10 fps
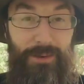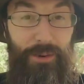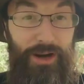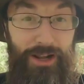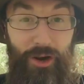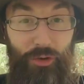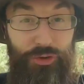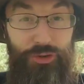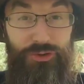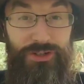but I could
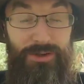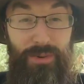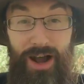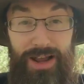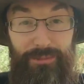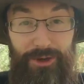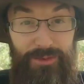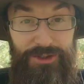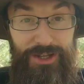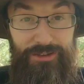also use it to buy pretty
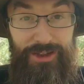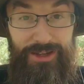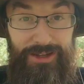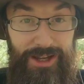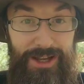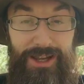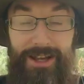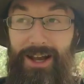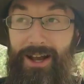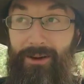much anything.
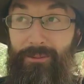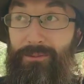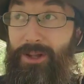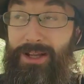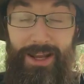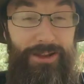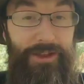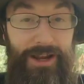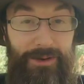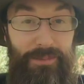Like
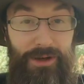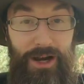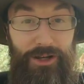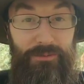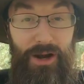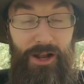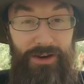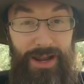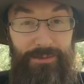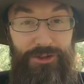anything I could buy
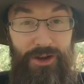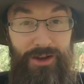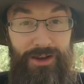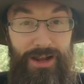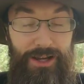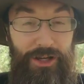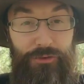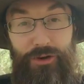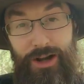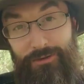on Amazon, I can
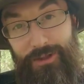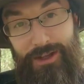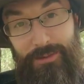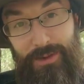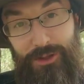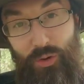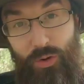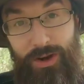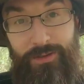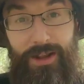convert everything to Bitcoin.